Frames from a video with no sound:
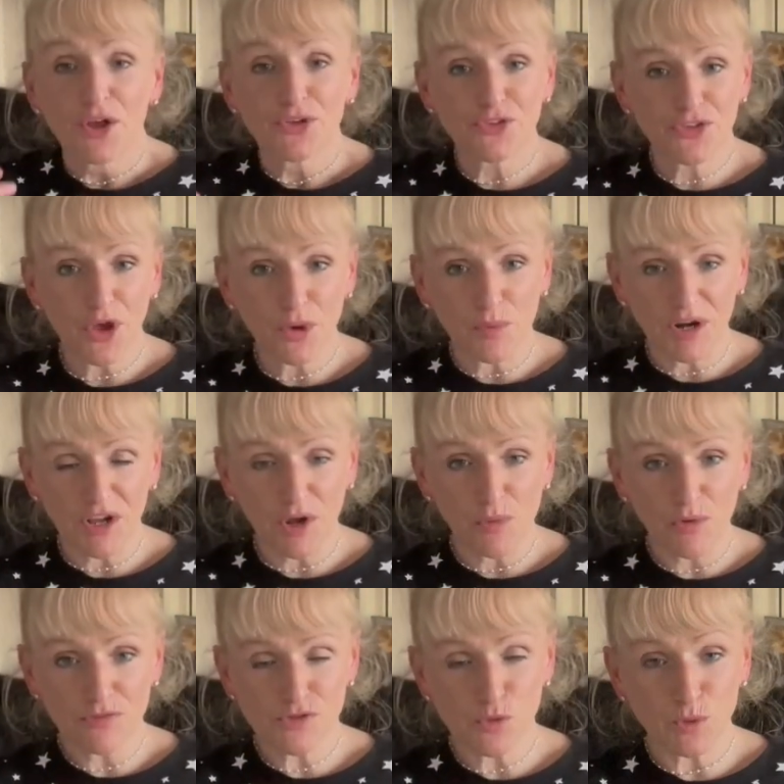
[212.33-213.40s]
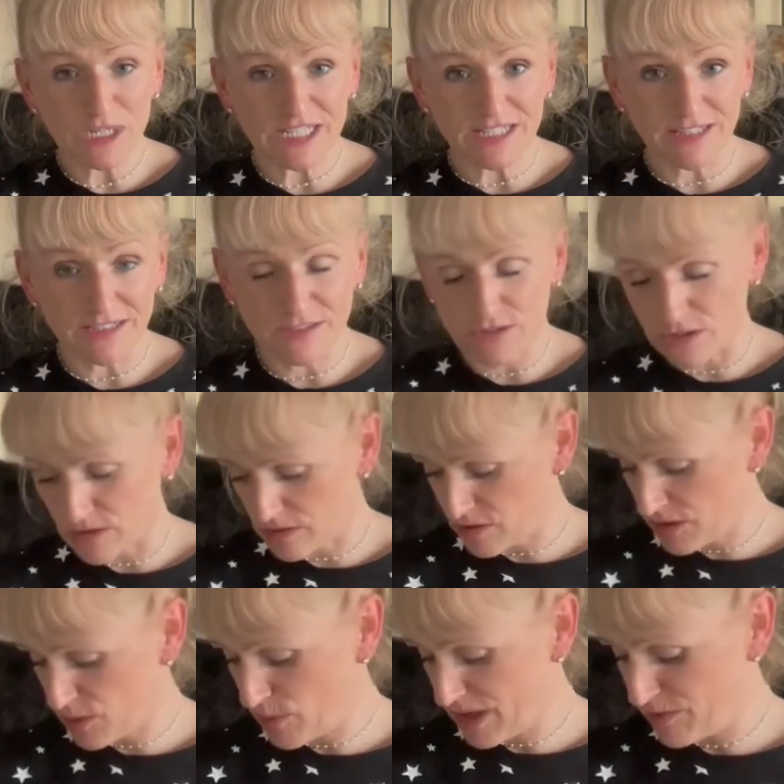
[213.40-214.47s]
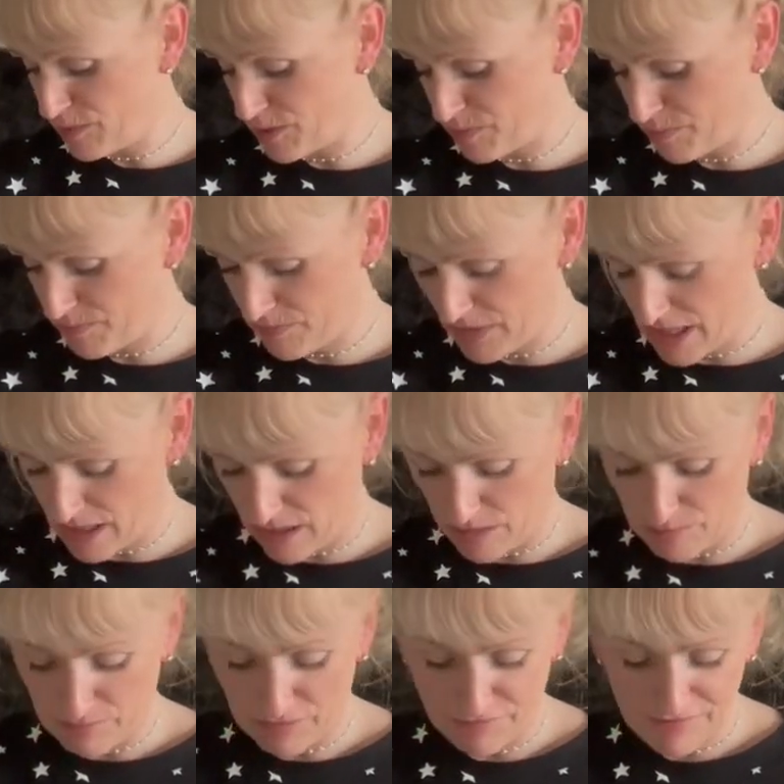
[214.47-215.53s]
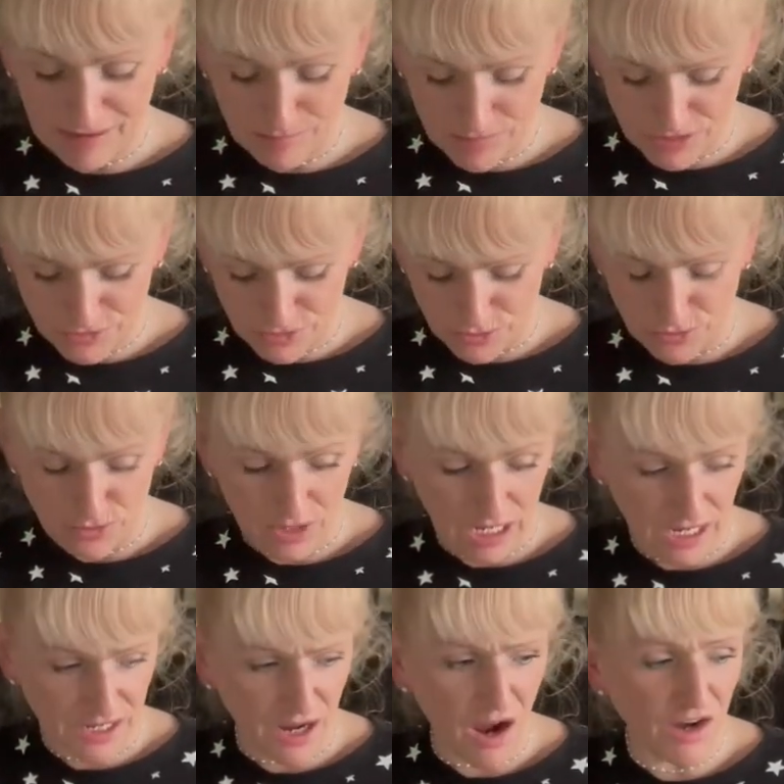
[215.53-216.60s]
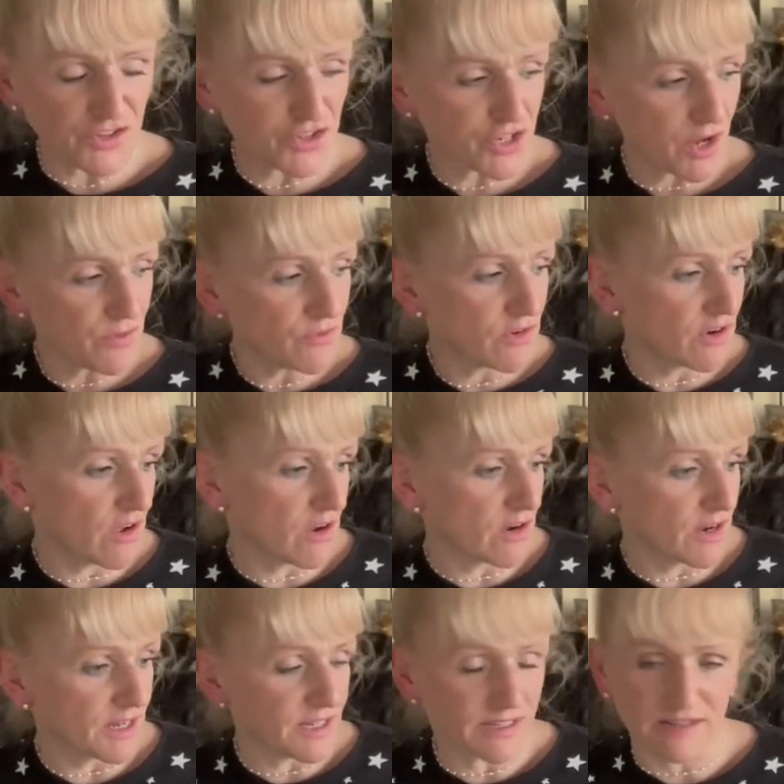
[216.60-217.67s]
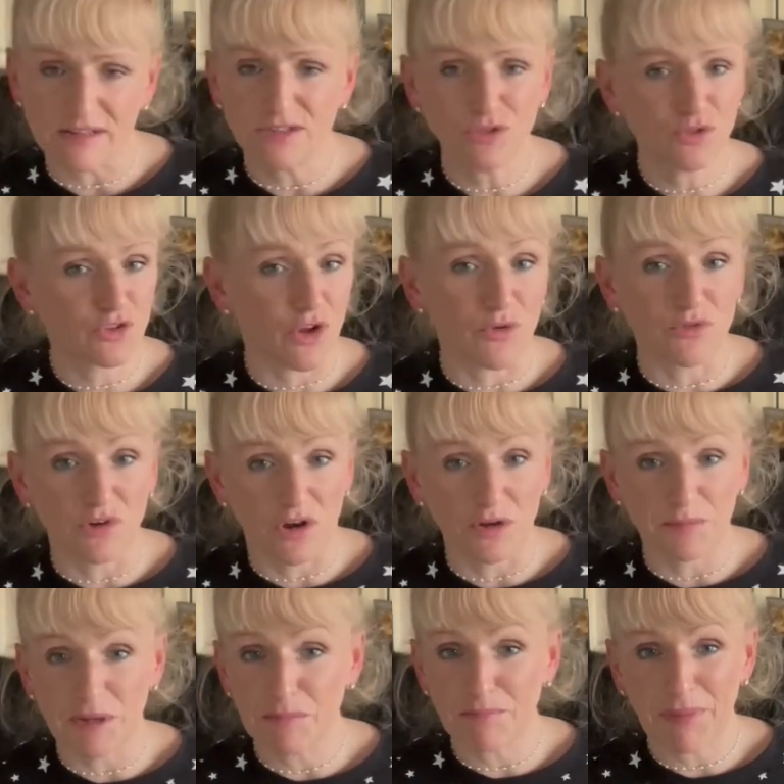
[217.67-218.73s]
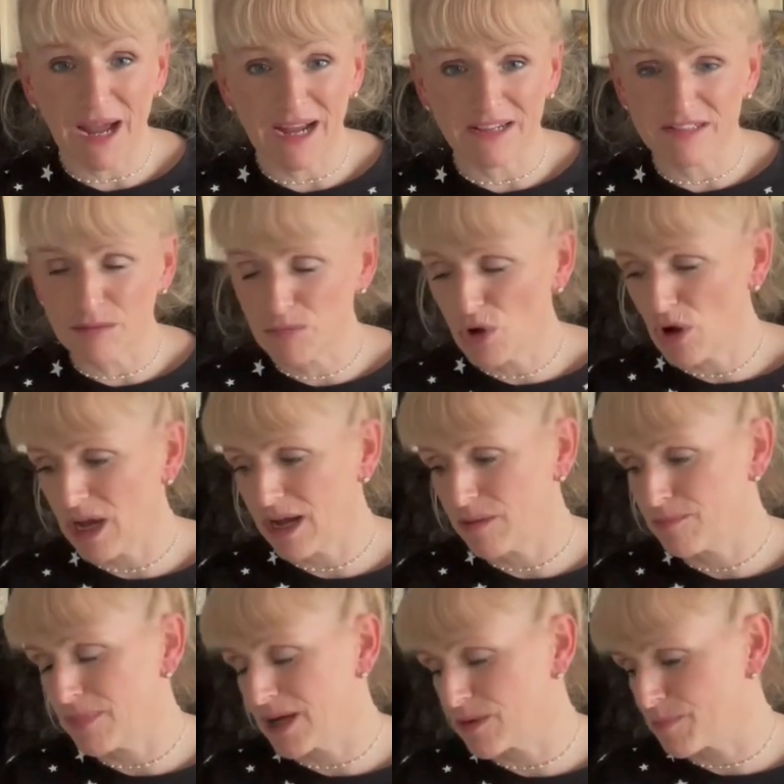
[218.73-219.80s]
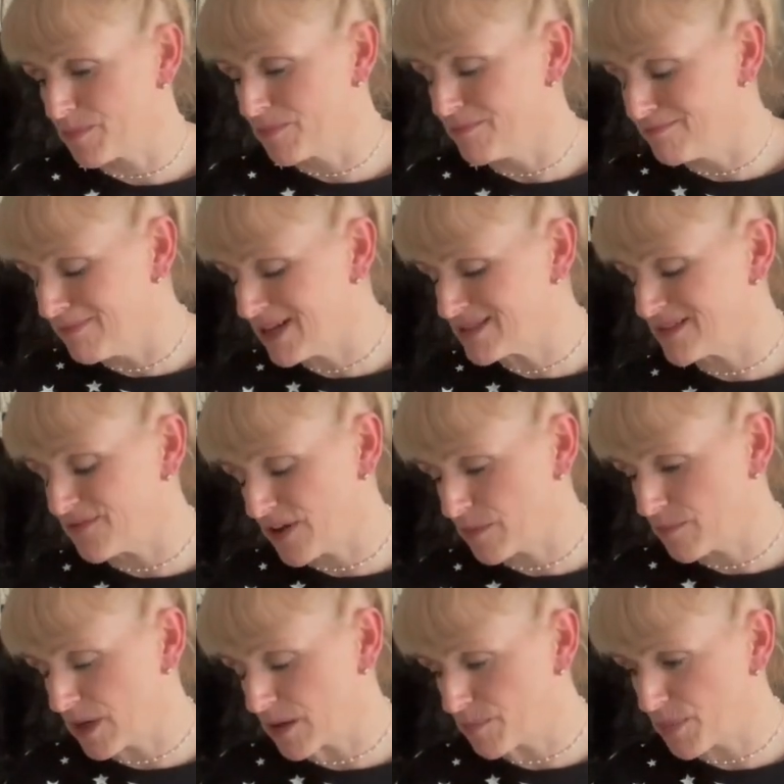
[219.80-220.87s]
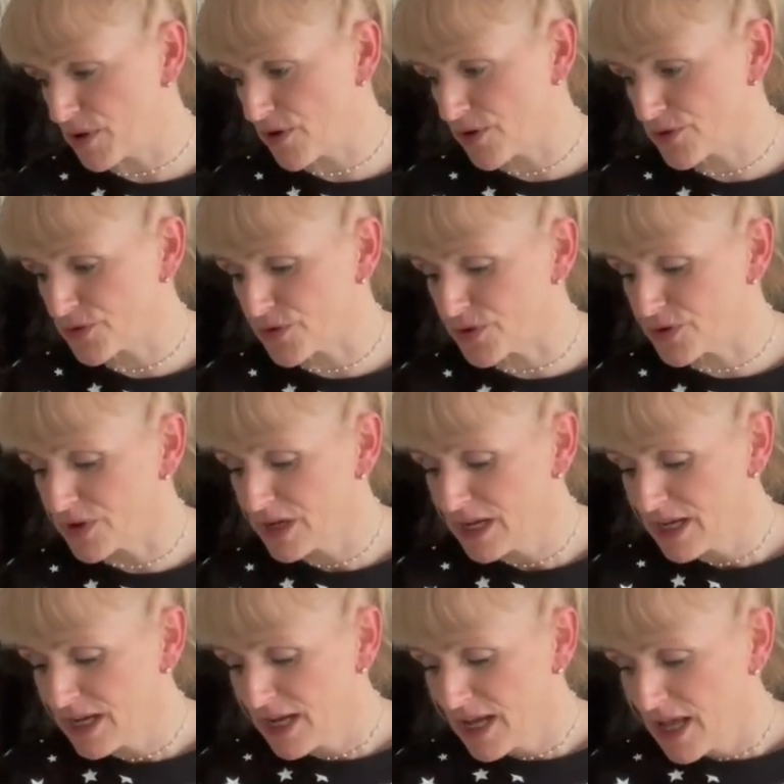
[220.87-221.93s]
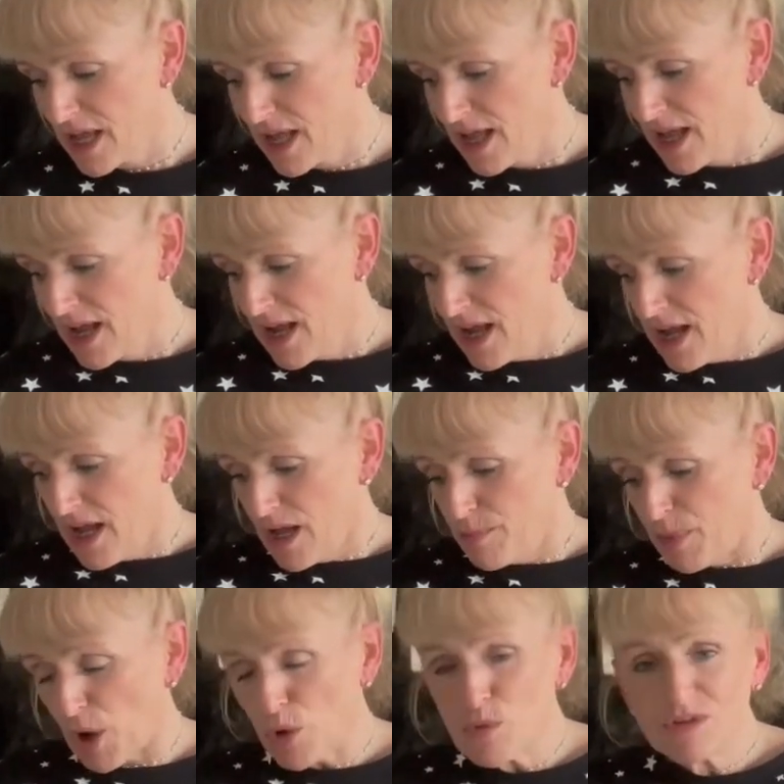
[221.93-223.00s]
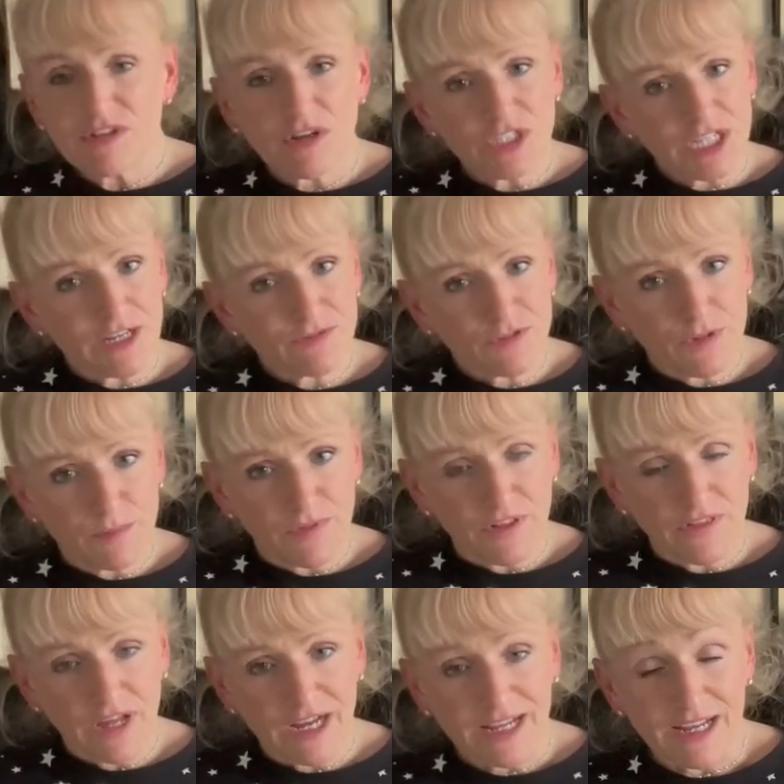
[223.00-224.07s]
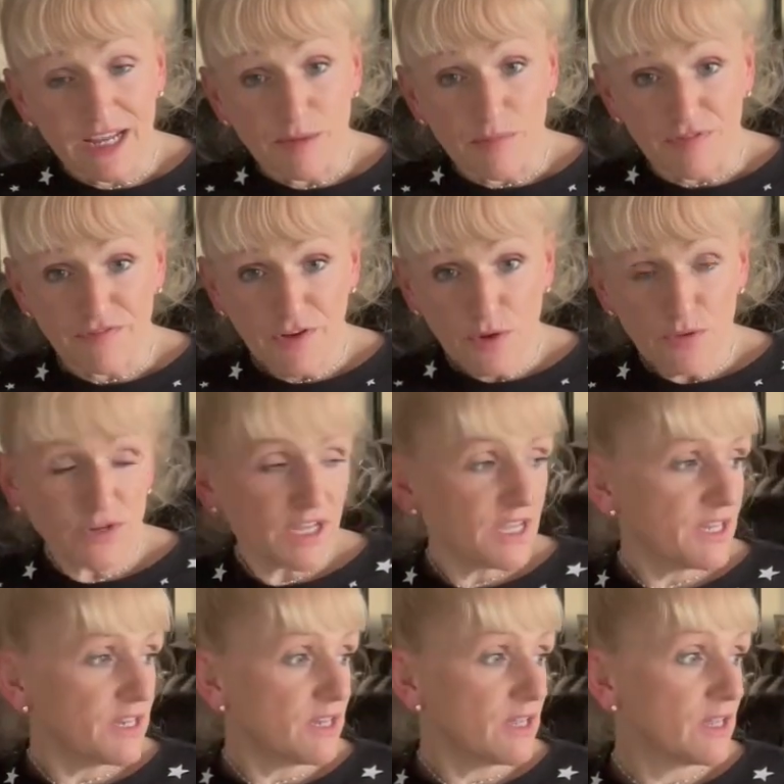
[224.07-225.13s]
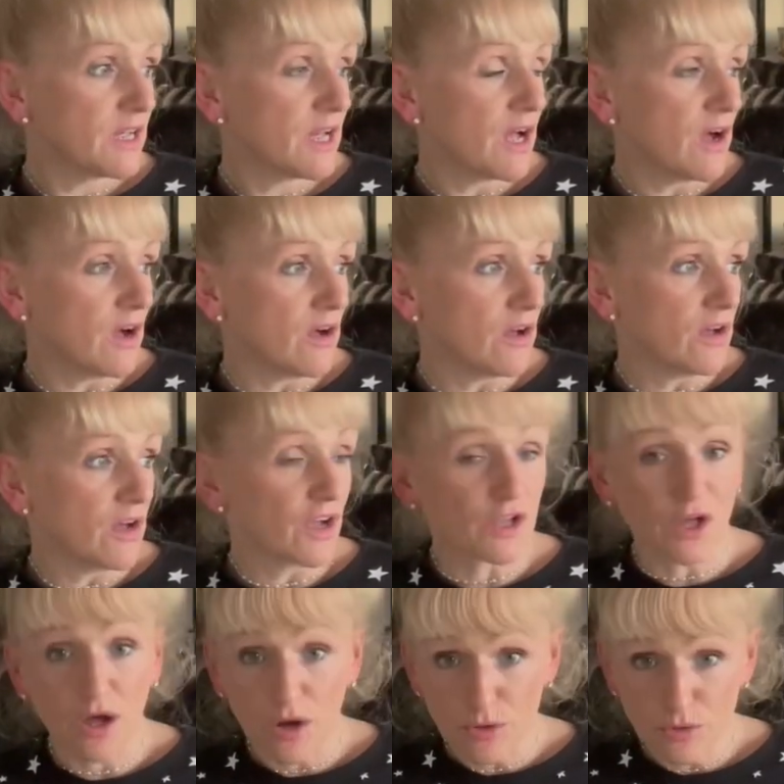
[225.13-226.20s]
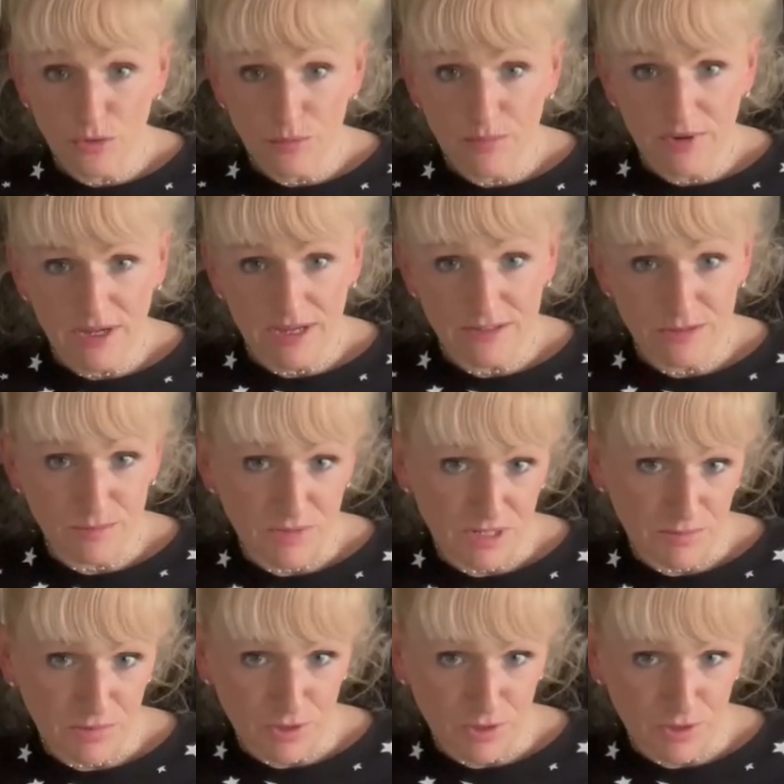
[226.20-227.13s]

So when I go off to Italy soon, I'm going away with my family soon, and I just don't like big bags. I'm not a massive handbag person. But I always like to have something that I can keep my phone in, a comb and some lip